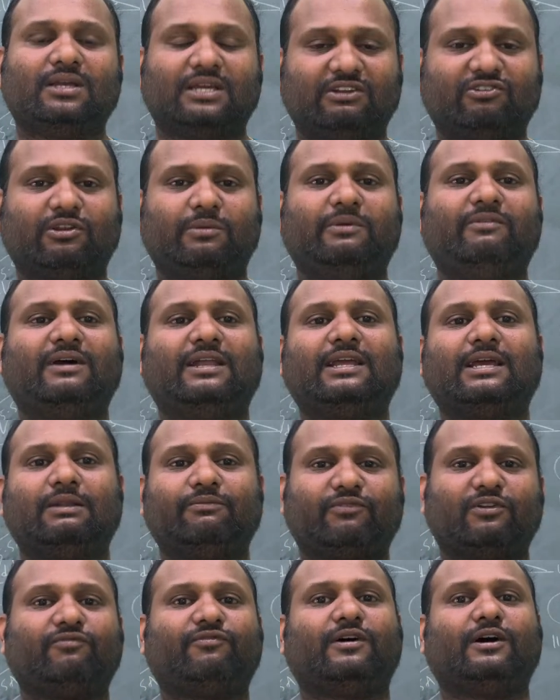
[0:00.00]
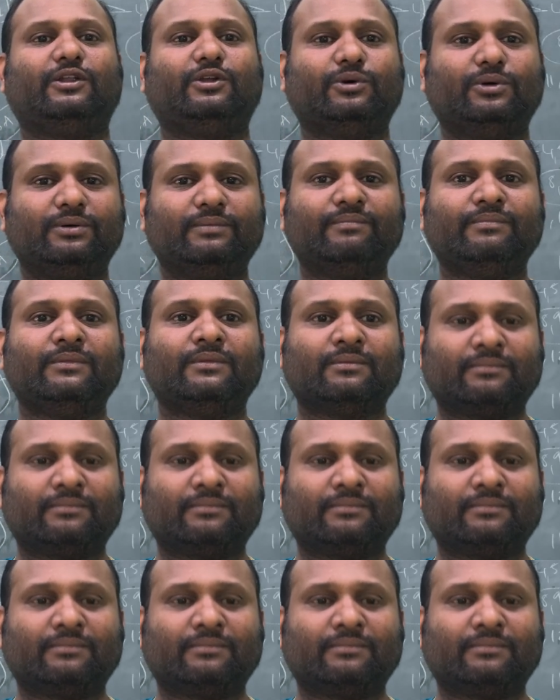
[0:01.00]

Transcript: it will be very helpful for you.